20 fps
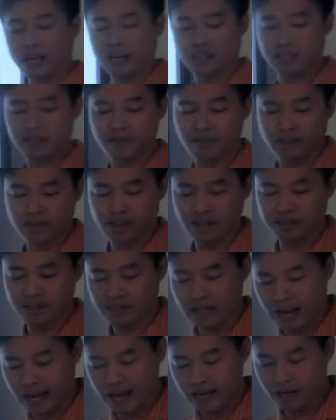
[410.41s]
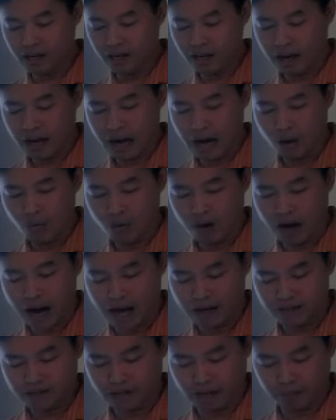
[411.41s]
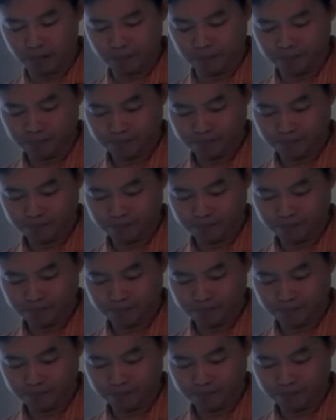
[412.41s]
activities. Then I will ask them,